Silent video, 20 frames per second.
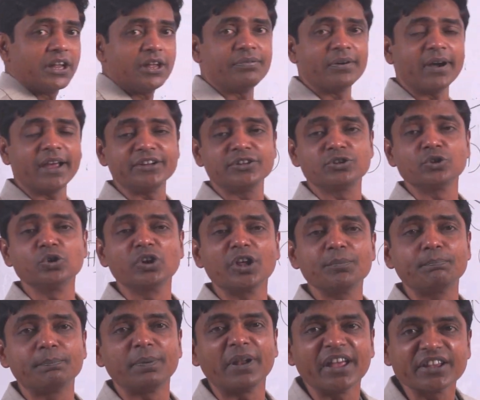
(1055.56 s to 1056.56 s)
if I do
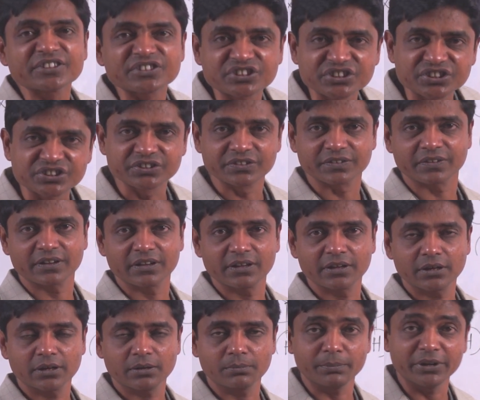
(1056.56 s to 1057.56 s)
replace
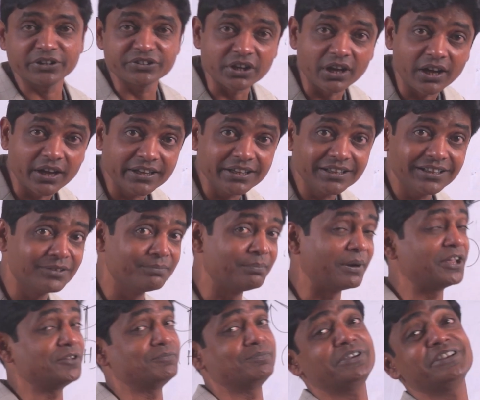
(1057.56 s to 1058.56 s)
methyl
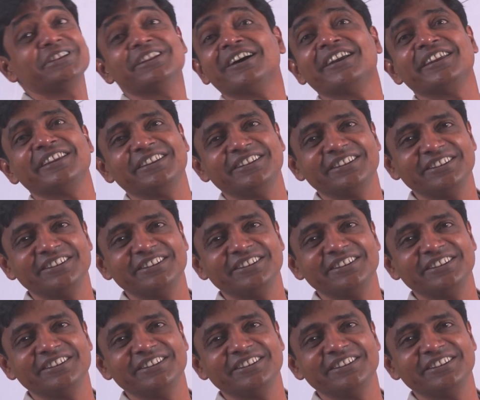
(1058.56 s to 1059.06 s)
by phenyl,